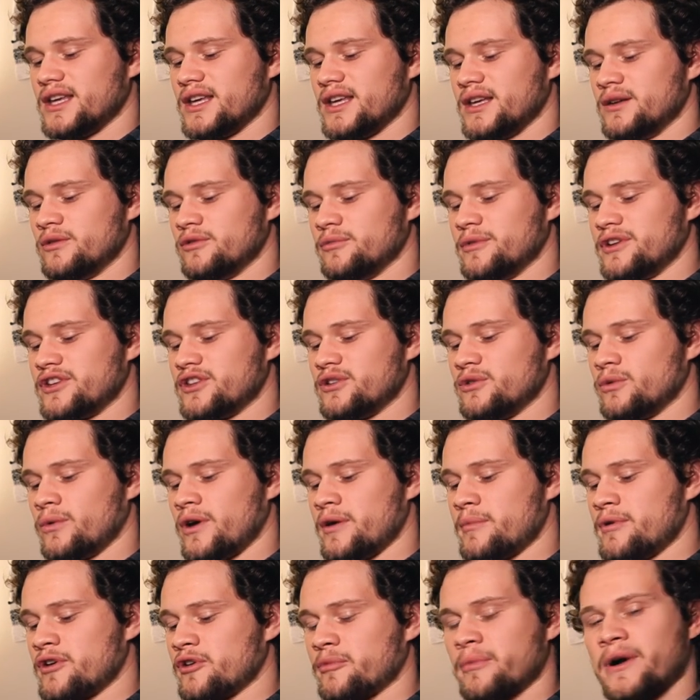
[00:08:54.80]
it will make you a
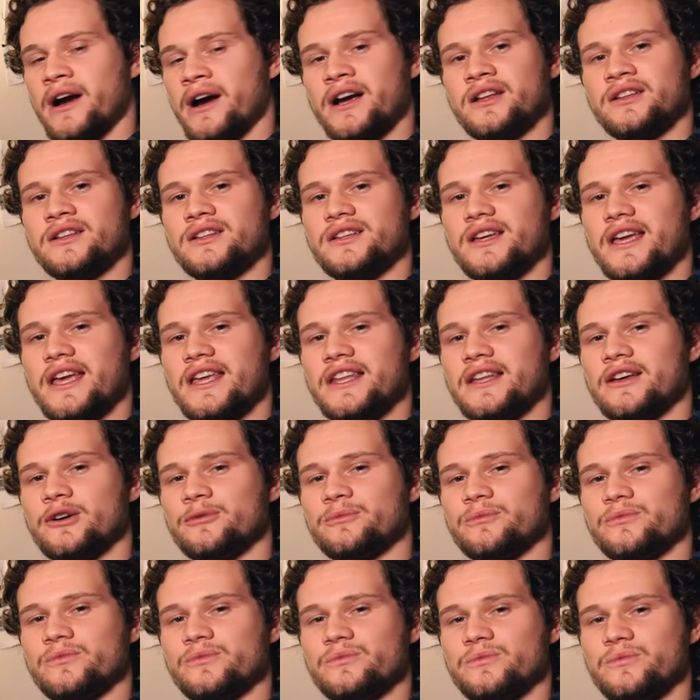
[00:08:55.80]
way better pilot and
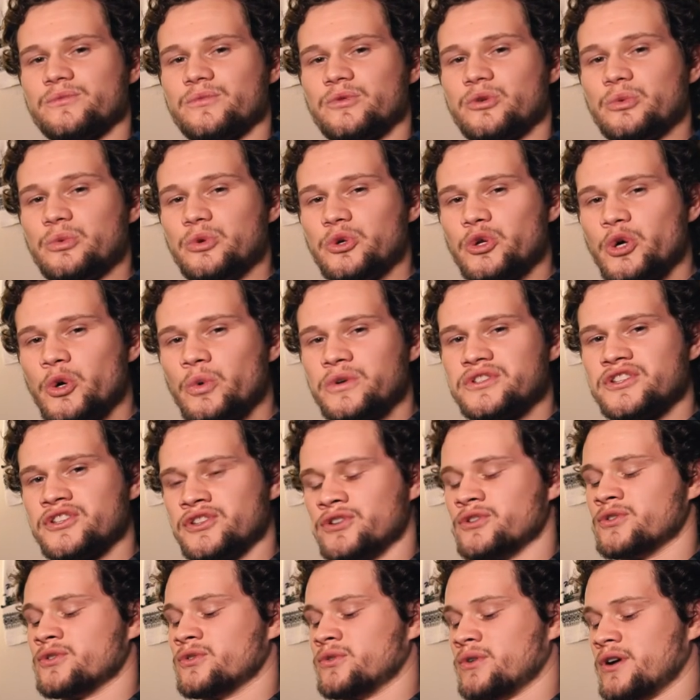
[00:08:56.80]
help you know what to
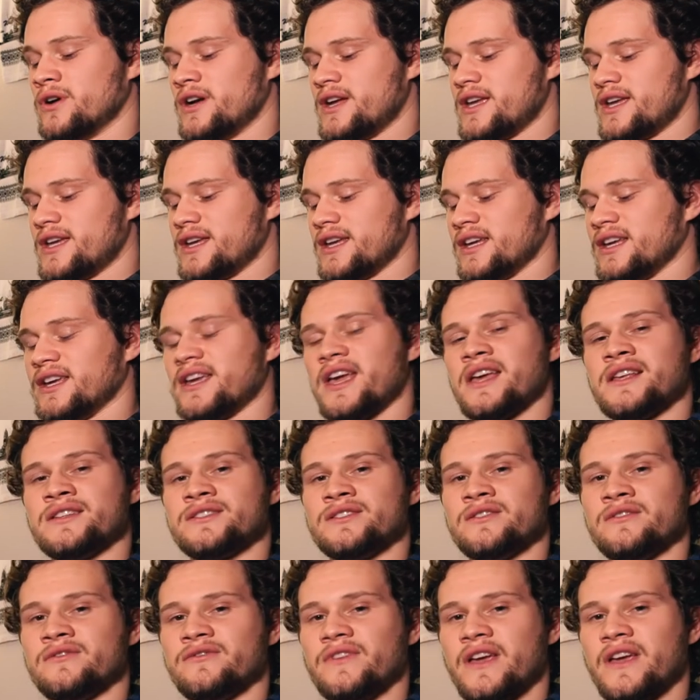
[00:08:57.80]
do in
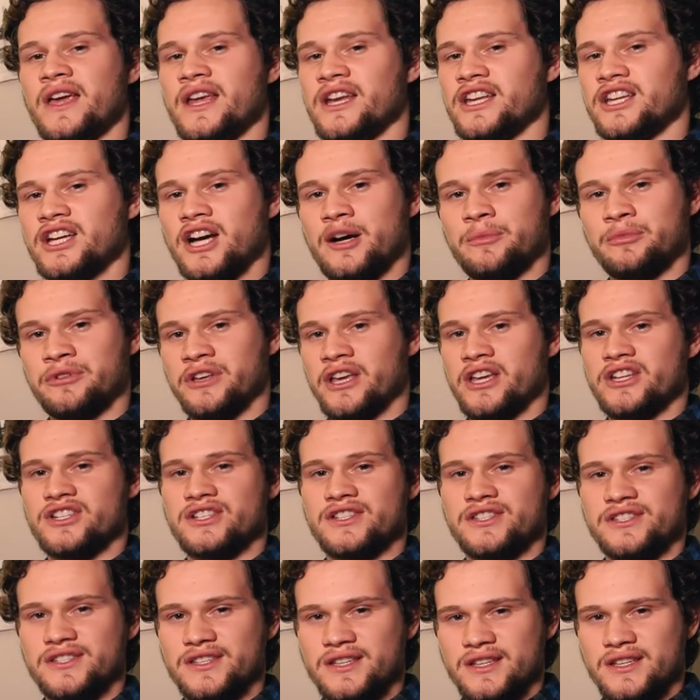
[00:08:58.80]
case of any
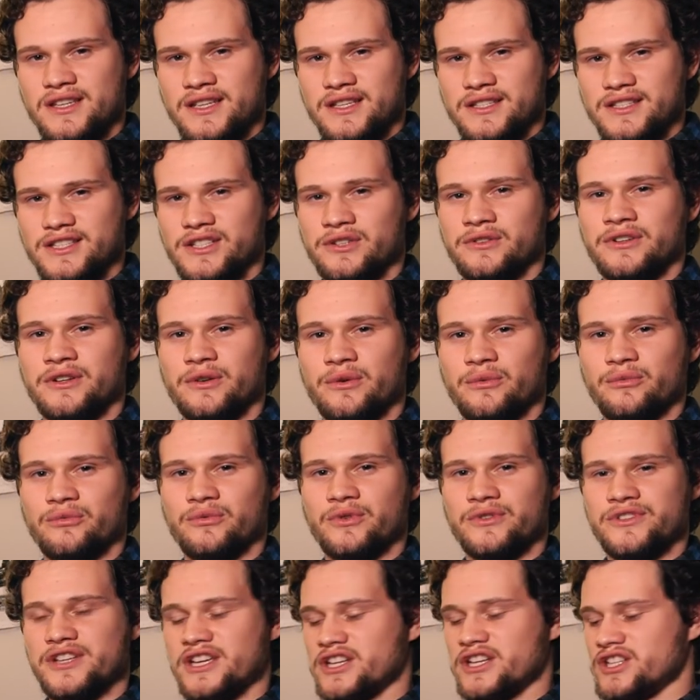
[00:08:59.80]
complications during
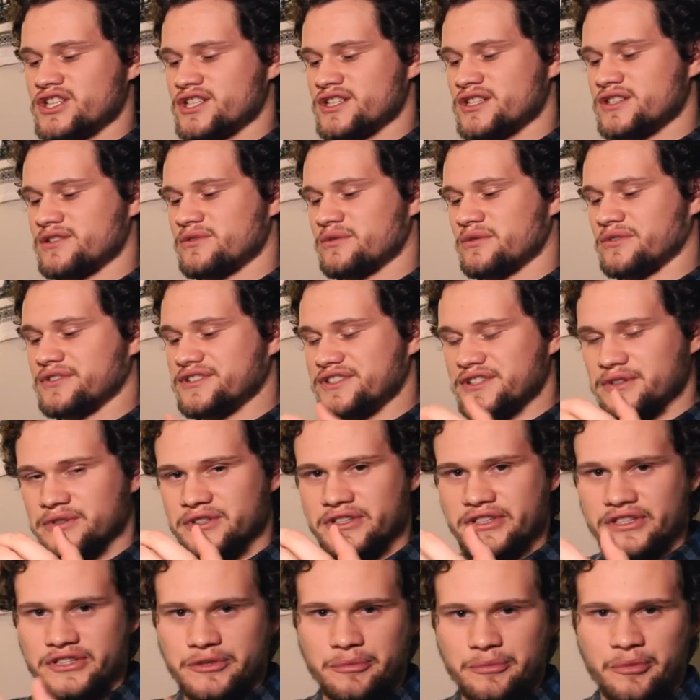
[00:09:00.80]
rotation or
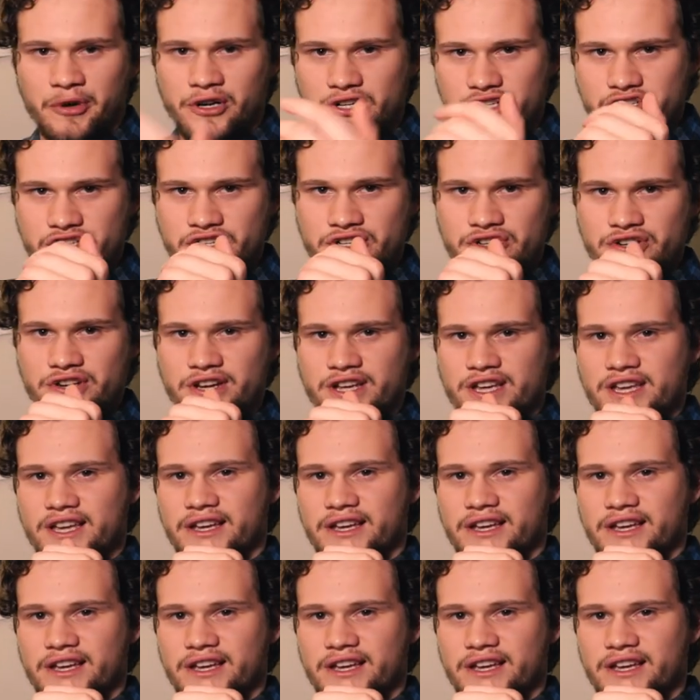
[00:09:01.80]
during departure